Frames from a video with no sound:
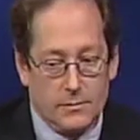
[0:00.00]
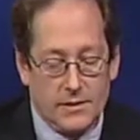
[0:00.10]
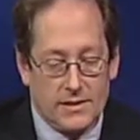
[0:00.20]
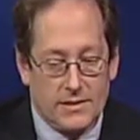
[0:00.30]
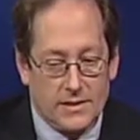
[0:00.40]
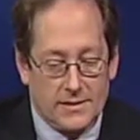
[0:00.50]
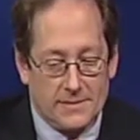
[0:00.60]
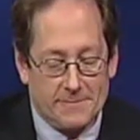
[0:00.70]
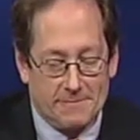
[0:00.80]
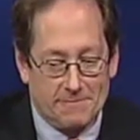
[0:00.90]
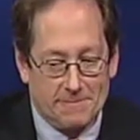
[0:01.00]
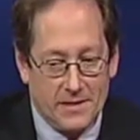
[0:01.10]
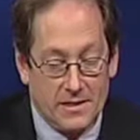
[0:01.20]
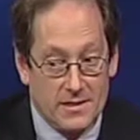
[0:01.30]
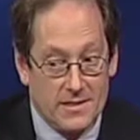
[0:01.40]
But uh,
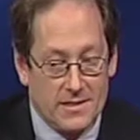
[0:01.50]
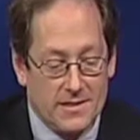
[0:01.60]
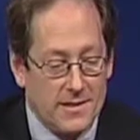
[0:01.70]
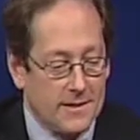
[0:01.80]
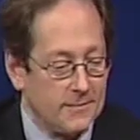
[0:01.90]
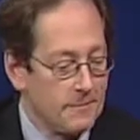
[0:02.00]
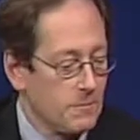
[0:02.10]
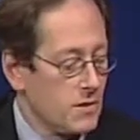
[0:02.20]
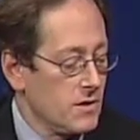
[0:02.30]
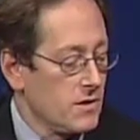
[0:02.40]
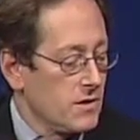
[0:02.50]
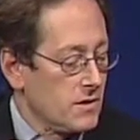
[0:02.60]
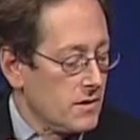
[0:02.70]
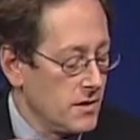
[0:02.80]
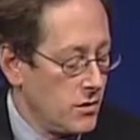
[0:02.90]
needless to say,
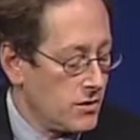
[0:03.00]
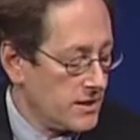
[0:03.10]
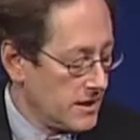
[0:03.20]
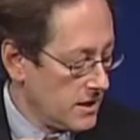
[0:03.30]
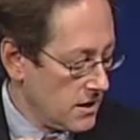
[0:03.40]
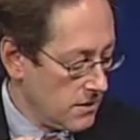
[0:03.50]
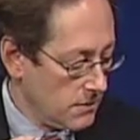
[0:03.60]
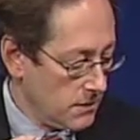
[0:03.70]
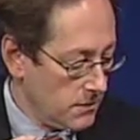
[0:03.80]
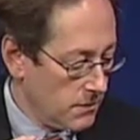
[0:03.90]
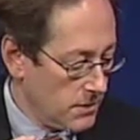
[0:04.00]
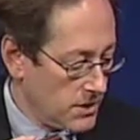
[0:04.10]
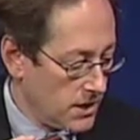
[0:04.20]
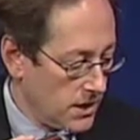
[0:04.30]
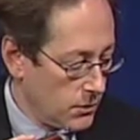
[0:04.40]
the other thing, um,
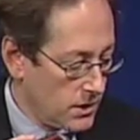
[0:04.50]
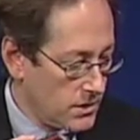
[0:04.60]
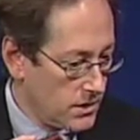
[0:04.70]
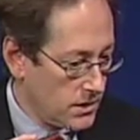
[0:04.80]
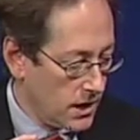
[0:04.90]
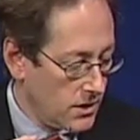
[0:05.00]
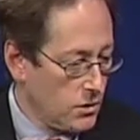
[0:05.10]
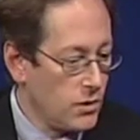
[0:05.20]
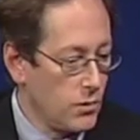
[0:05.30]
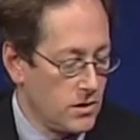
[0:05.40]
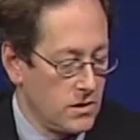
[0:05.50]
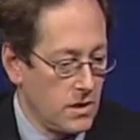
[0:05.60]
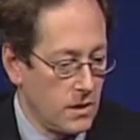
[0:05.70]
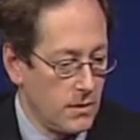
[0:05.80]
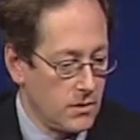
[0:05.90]
Michelle, I wanted to. I know you wanted to
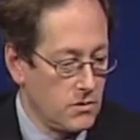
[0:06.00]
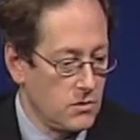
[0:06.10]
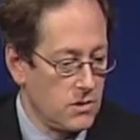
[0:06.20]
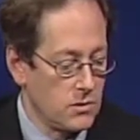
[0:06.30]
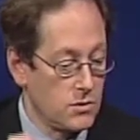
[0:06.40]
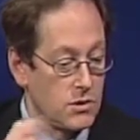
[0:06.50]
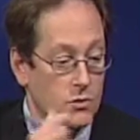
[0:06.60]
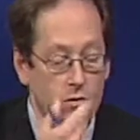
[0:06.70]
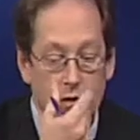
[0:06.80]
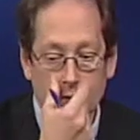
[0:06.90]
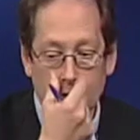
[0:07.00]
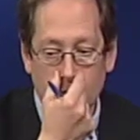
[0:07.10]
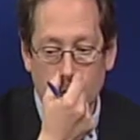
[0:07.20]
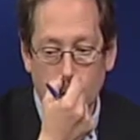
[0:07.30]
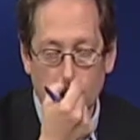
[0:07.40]
talk about two things which are really really
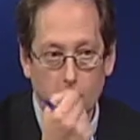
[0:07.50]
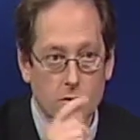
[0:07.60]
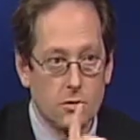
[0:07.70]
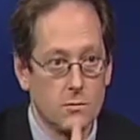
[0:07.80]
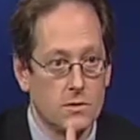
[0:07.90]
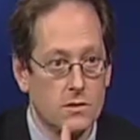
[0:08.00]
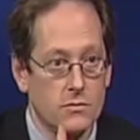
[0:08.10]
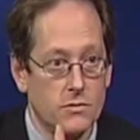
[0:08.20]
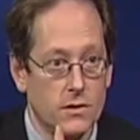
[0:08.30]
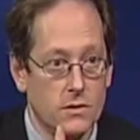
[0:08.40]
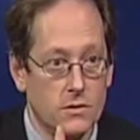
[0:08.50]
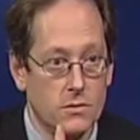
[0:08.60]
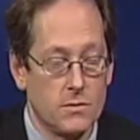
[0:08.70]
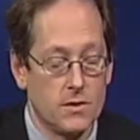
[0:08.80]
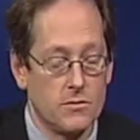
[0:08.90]
important in terms of in
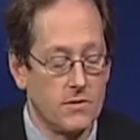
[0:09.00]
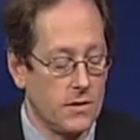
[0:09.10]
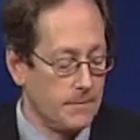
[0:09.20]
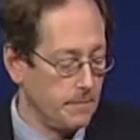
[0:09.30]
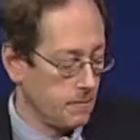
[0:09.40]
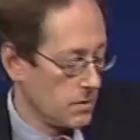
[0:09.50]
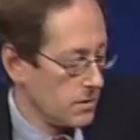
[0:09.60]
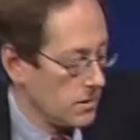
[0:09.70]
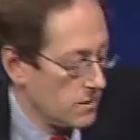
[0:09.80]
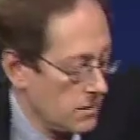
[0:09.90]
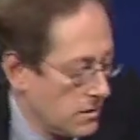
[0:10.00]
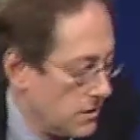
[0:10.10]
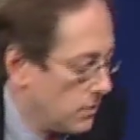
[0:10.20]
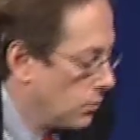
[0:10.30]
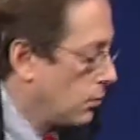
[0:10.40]
terms of. Um,
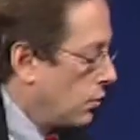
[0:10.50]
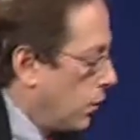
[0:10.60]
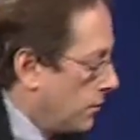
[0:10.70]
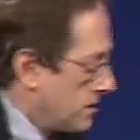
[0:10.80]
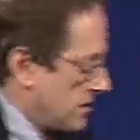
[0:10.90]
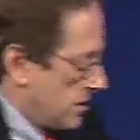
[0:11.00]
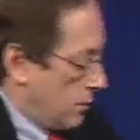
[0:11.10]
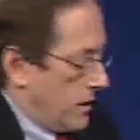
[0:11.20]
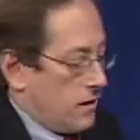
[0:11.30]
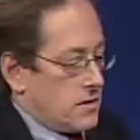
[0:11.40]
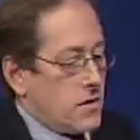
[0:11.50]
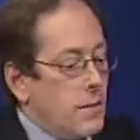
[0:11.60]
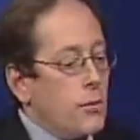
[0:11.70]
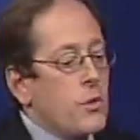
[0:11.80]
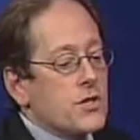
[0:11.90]
obesity and weight loss.
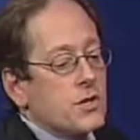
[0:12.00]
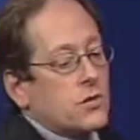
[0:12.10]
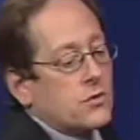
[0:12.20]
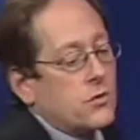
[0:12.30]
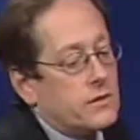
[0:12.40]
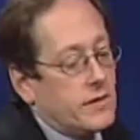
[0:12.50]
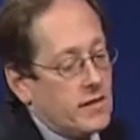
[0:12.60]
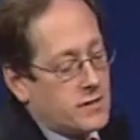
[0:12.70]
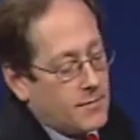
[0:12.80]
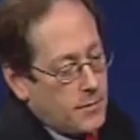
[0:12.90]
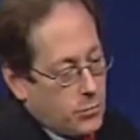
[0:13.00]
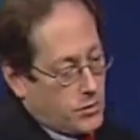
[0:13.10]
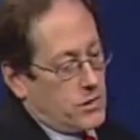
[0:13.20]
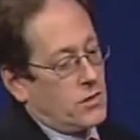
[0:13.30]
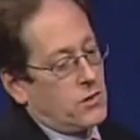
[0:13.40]
Portion control. Tell us about
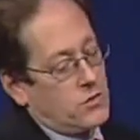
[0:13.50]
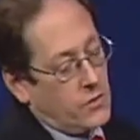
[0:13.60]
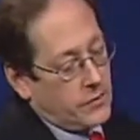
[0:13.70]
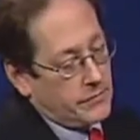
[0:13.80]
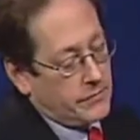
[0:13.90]
portion control.